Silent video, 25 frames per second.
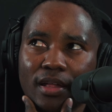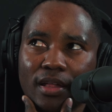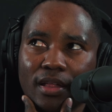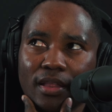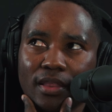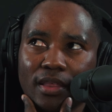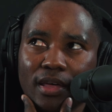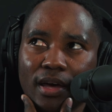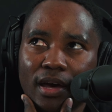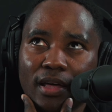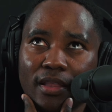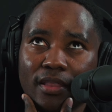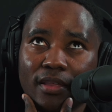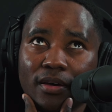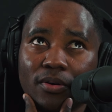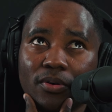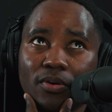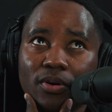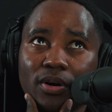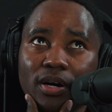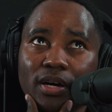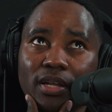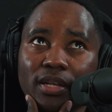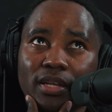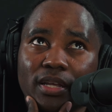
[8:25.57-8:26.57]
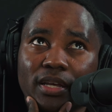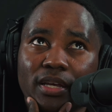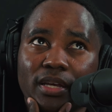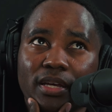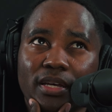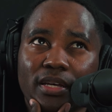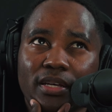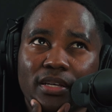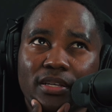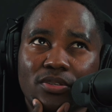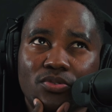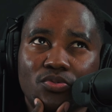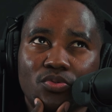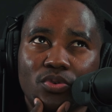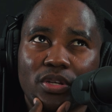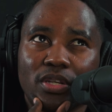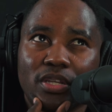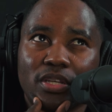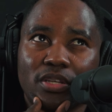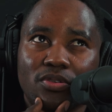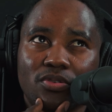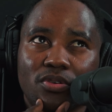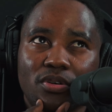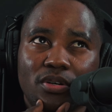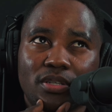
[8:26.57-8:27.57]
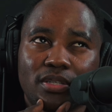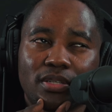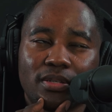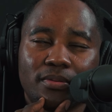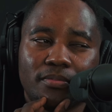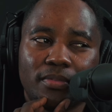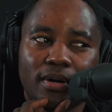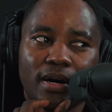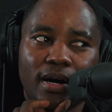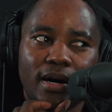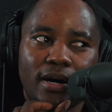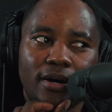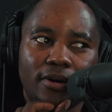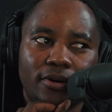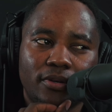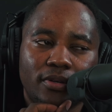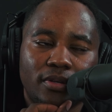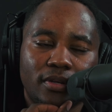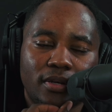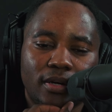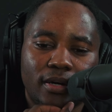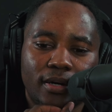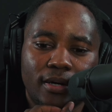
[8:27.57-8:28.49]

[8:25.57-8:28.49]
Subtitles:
The other one is when he talks about